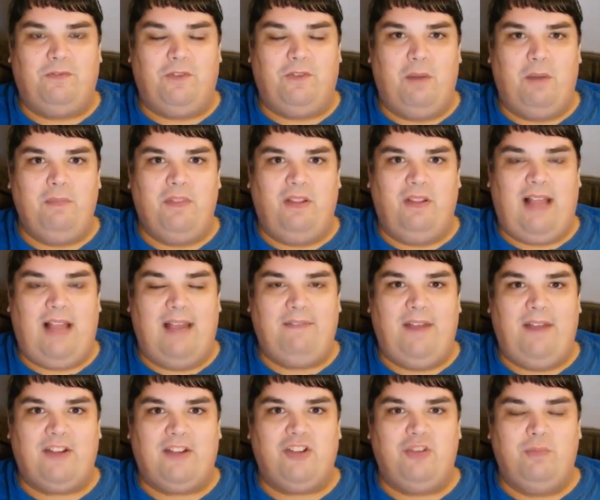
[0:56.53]
from the live
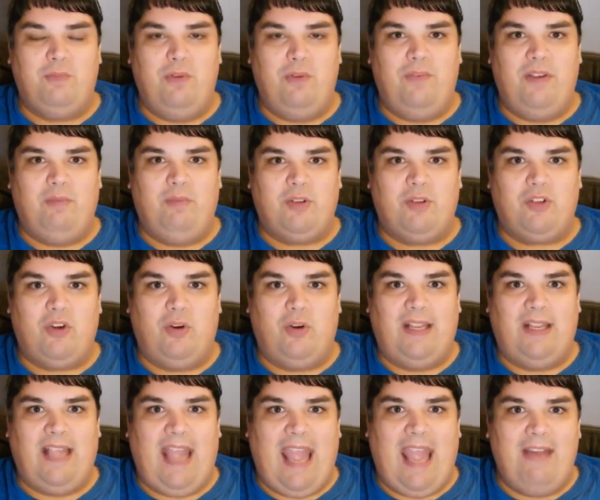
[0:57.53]
action movie
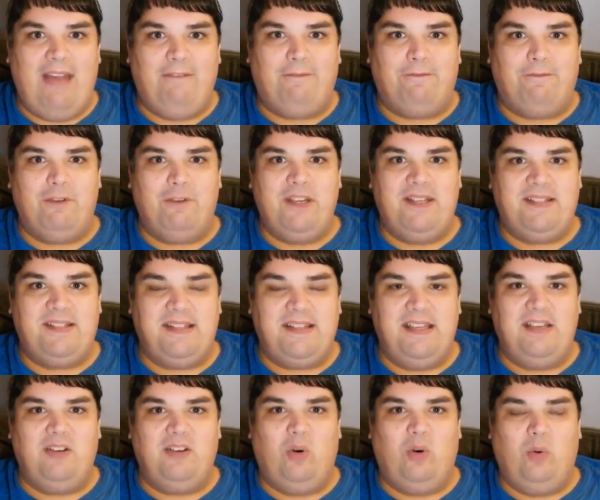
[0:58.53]
returning, every
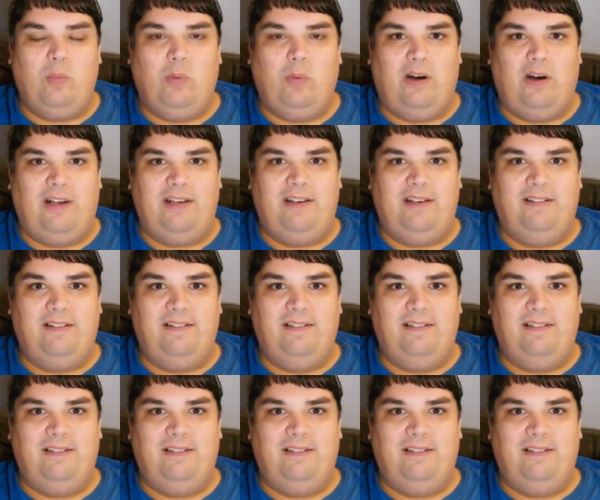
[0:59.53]
single one.